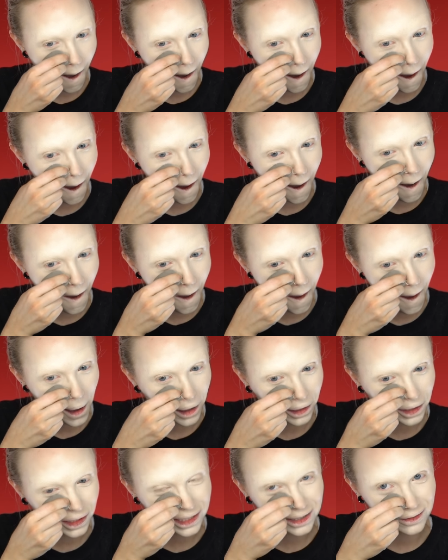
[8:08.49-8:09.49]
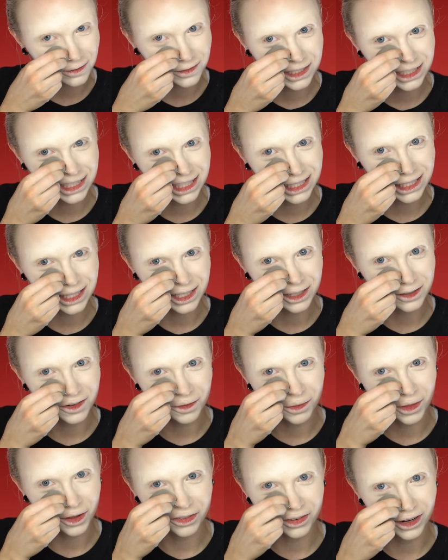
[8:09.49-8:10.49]
Uh-huh. It looks really cute
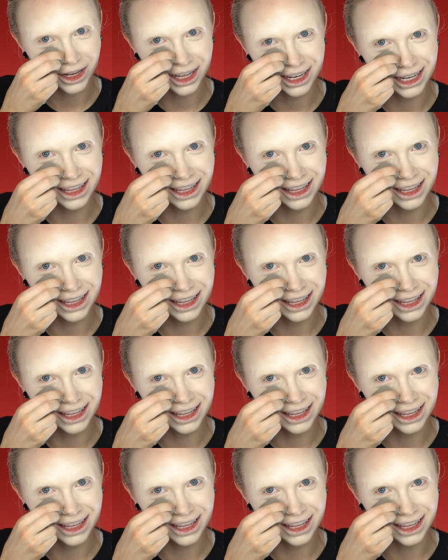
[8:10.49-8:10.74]
from the front,